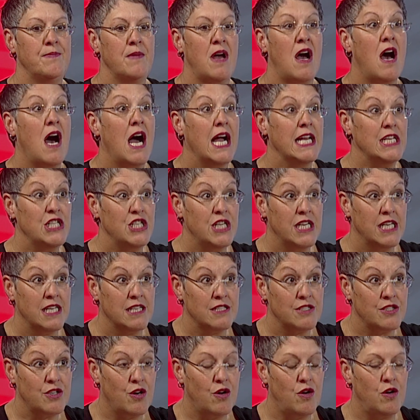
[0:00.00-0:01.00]

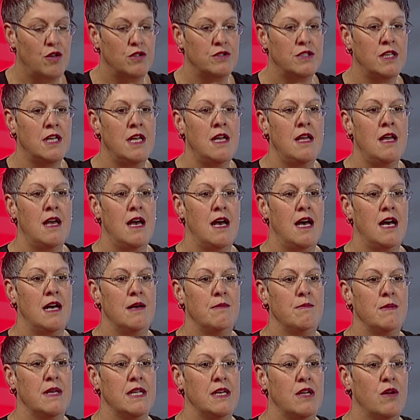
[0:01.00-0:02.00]
hygiene, it's called,
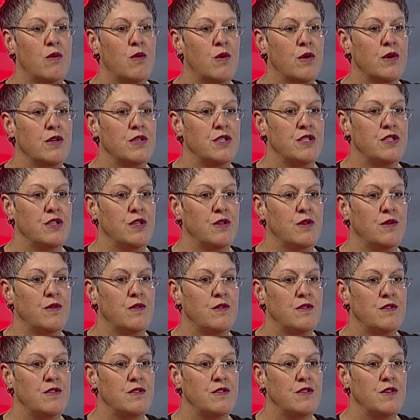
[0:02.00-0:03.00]
in order
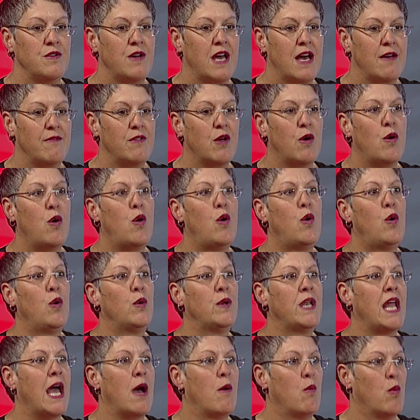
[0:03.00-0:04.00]
to have the
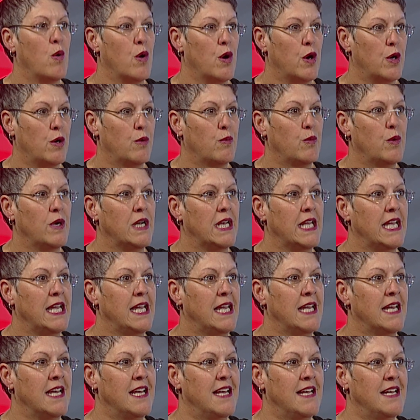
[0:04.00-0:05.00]
whole network
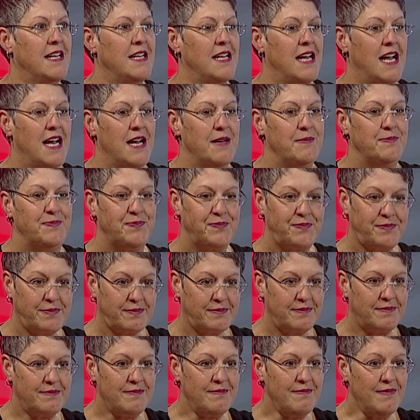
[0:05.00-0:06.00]
really
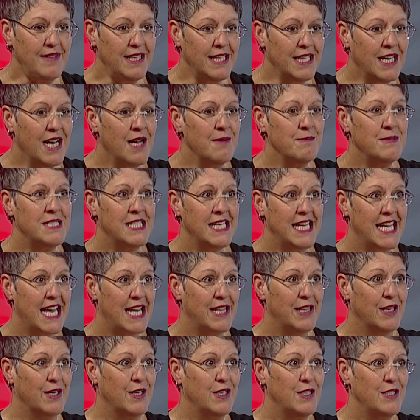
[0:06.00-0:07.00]
come
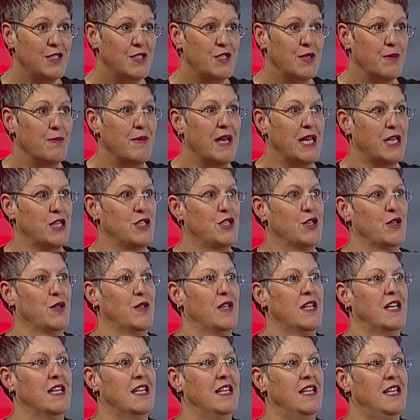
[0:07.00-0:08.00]
together to make
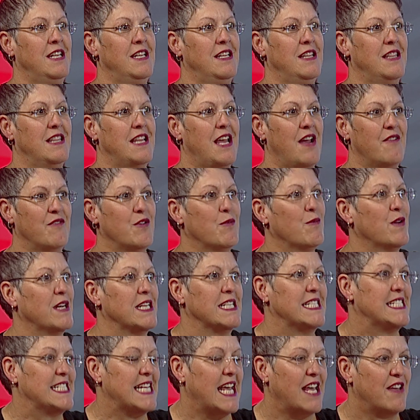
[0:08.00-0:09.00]
sure that
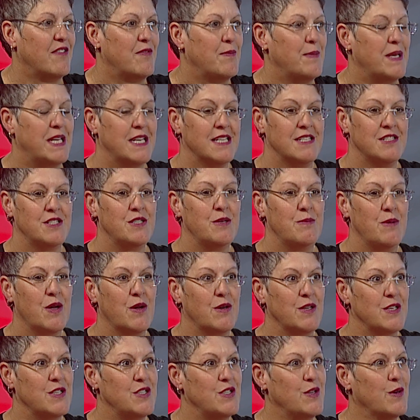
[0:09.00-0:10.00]
everyone is safe. Because to be
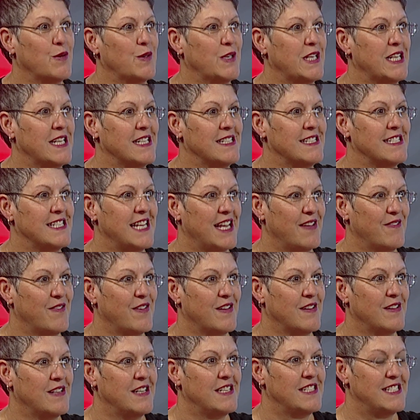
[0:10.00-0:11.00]
honest, you're only as
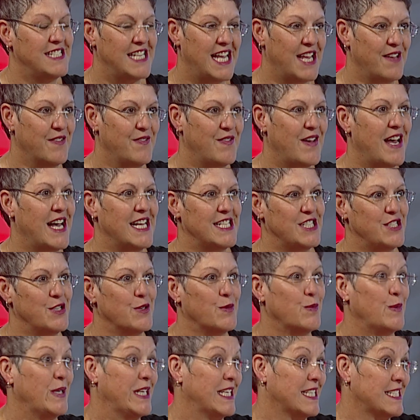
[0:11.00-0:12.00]
safe as
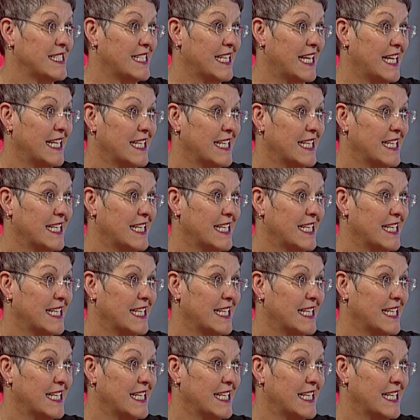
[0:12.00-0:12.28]
your weakest